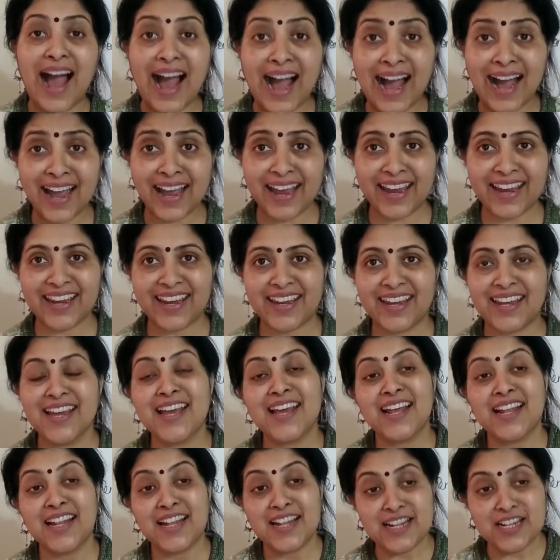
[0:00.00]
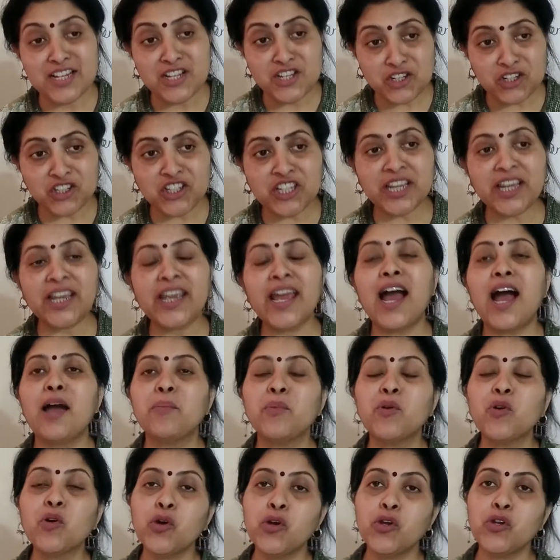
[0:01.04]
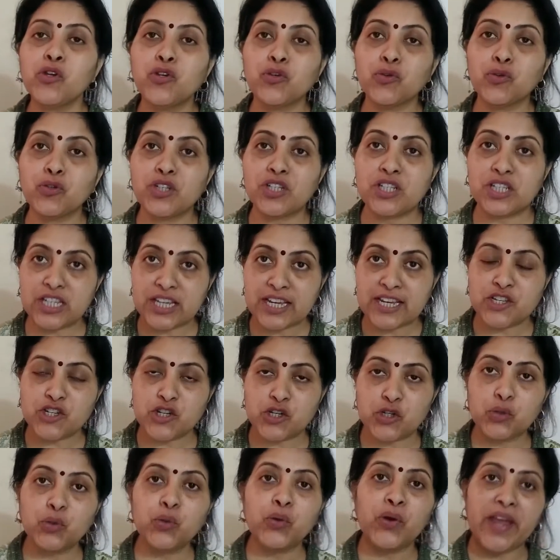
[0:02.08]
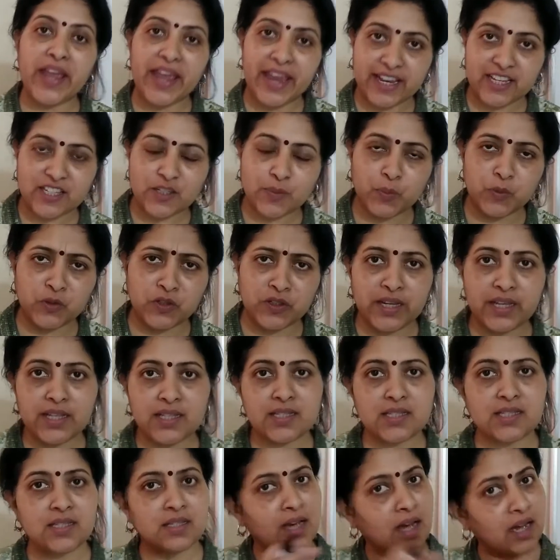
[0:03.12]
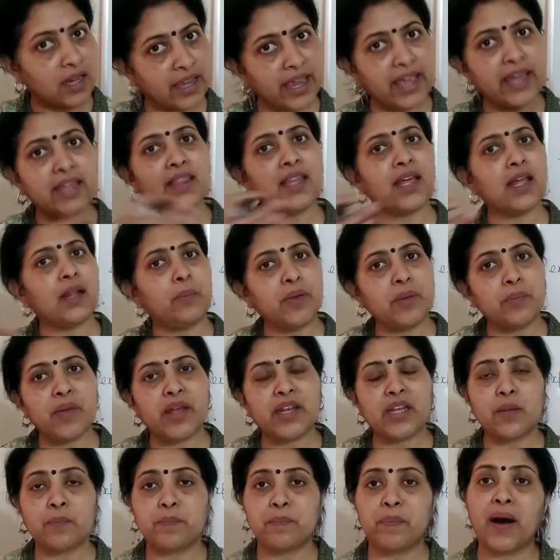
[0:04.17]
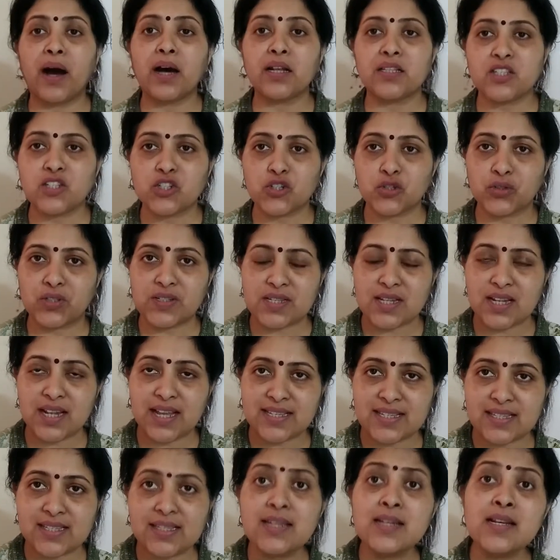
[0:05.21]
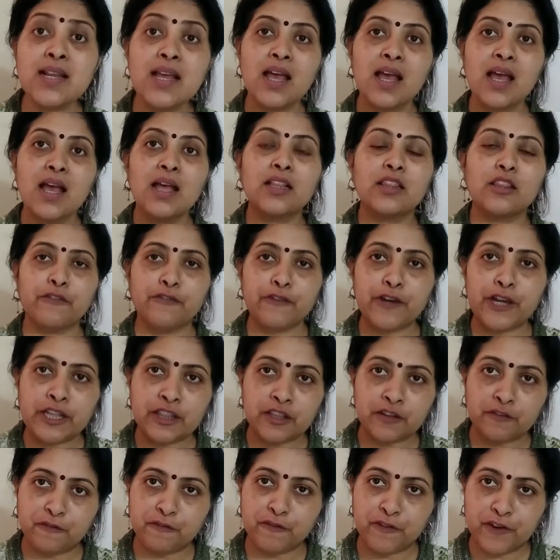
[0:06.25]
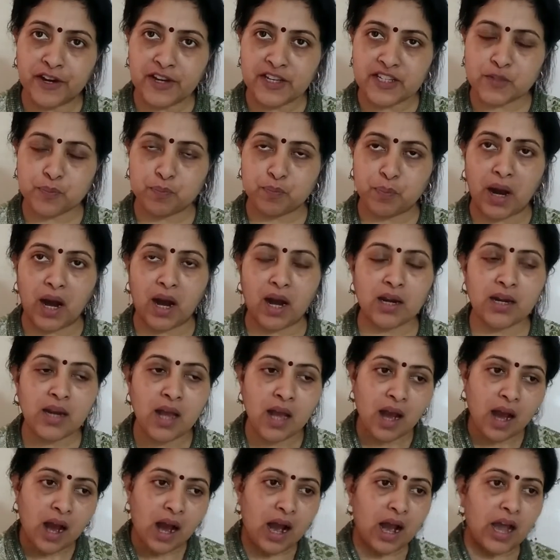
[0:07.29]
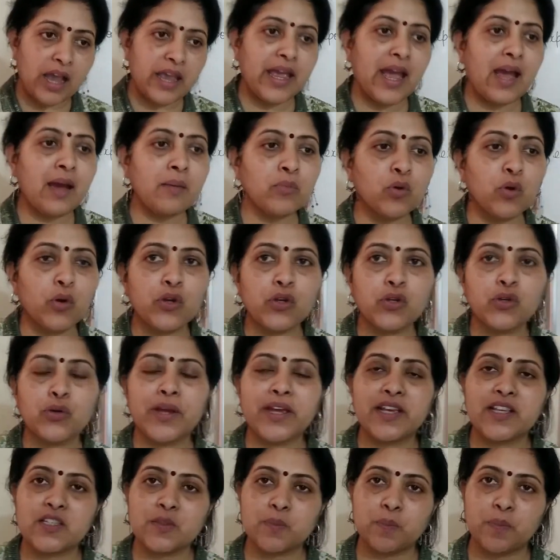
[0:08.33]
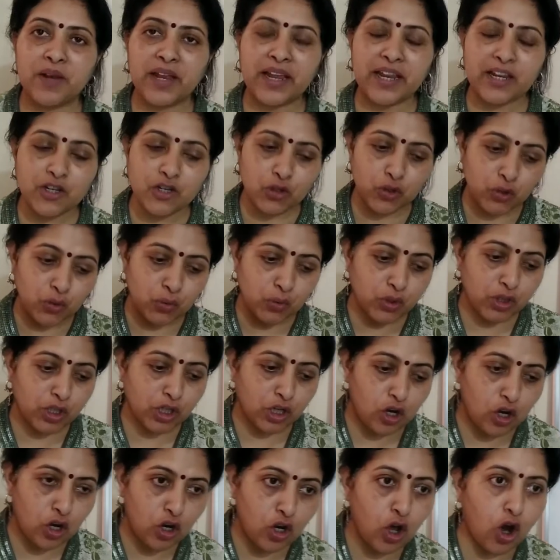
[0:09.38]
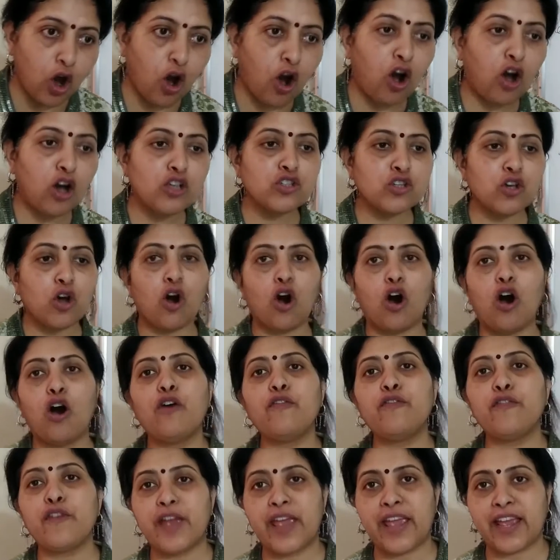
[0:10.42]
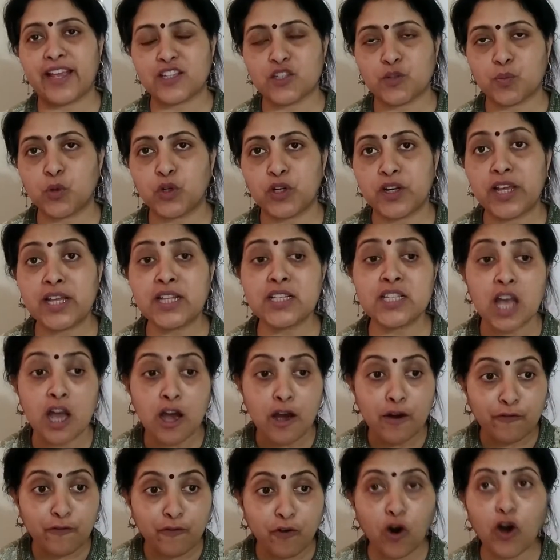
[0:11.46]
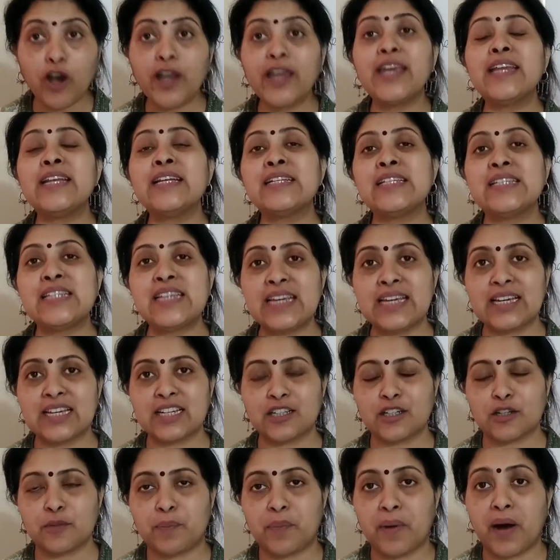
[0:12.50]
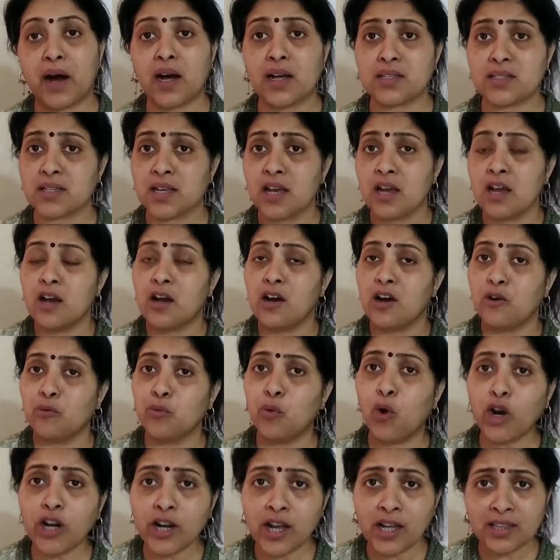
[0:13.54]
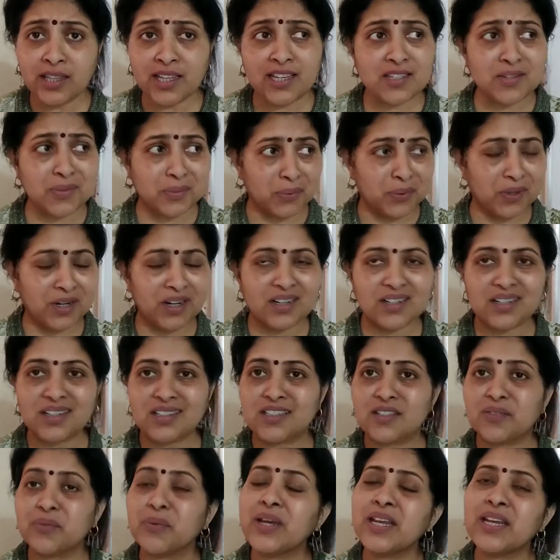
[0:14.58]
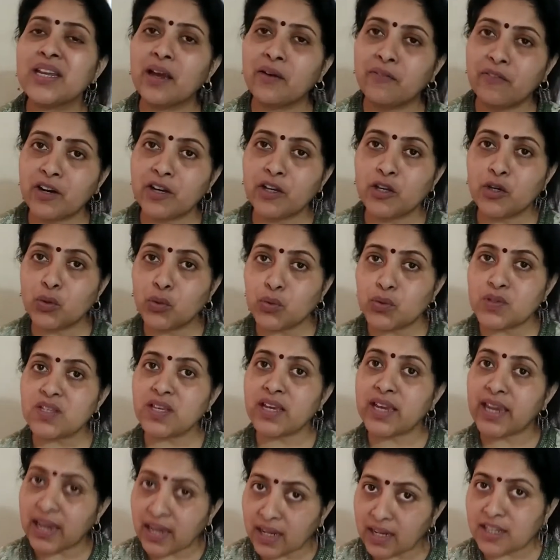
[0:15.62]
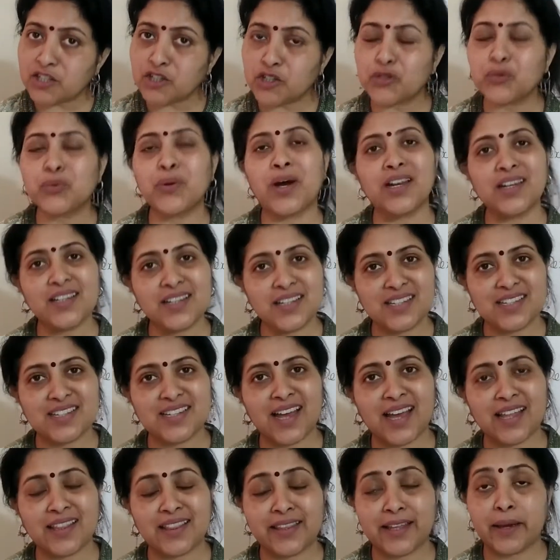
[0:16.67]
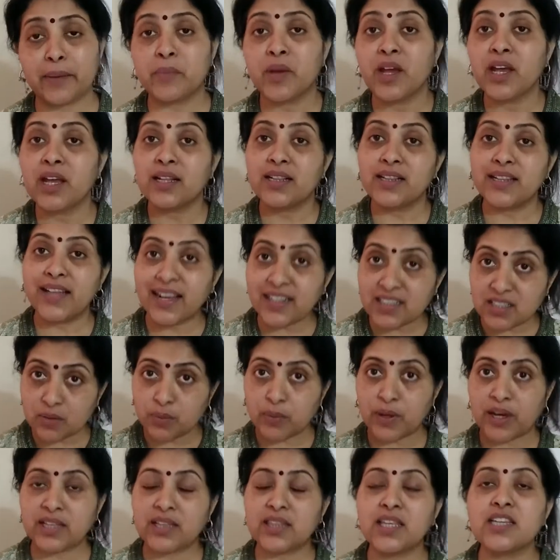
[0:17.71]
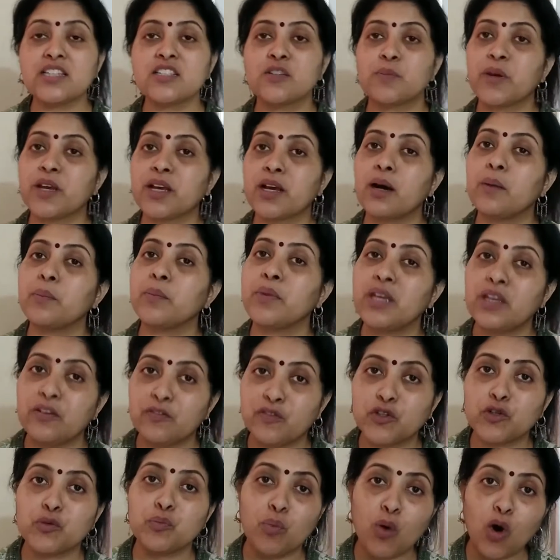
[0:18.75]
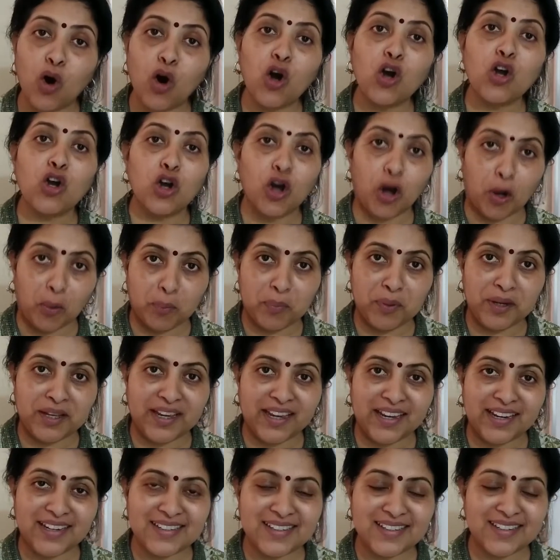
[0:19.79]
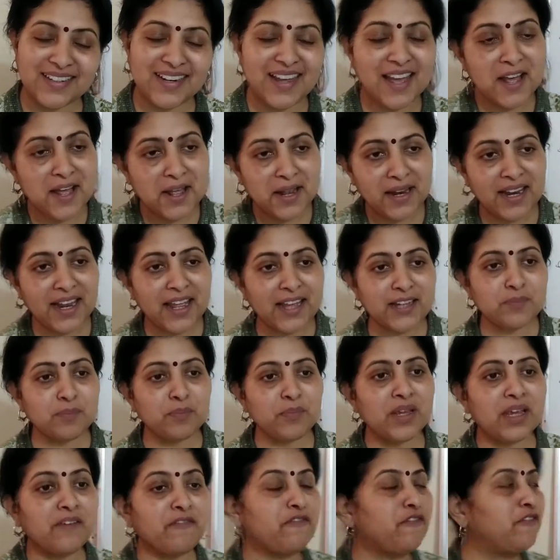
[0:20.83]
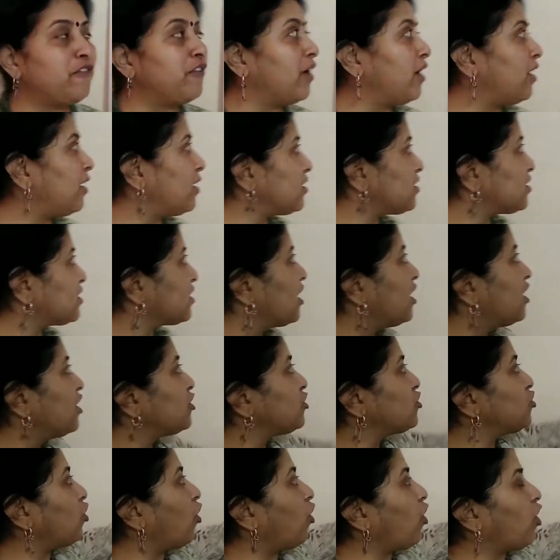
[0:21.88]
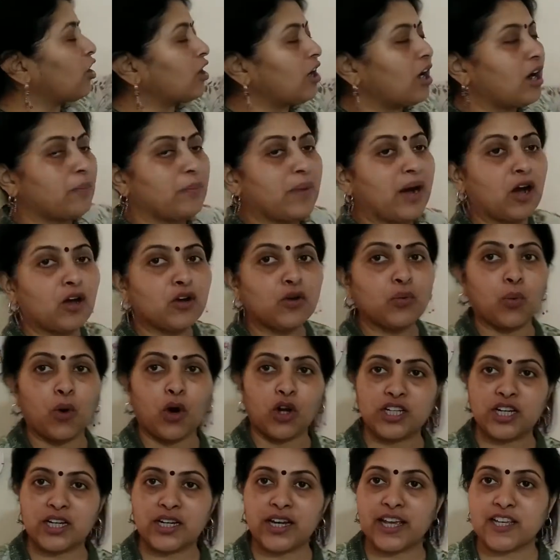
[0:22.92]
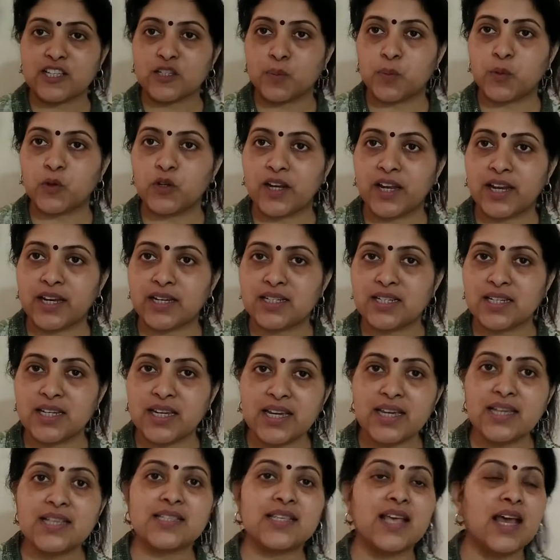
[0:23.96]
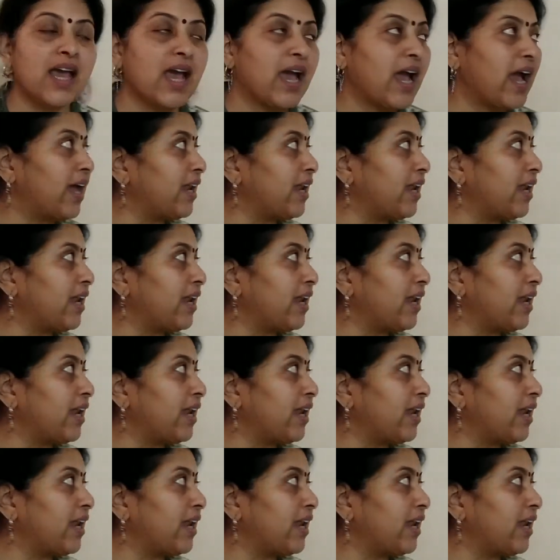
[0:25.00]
Hi, today I'm going to teach you exponents. Again, there'll be many parts to this lesson. In the first part, I am going to explain to you the laws of exponents for integral powers. What are these words? We never use English to understand them. That's why things become even more complicated. Let me first talk about what an exponent is.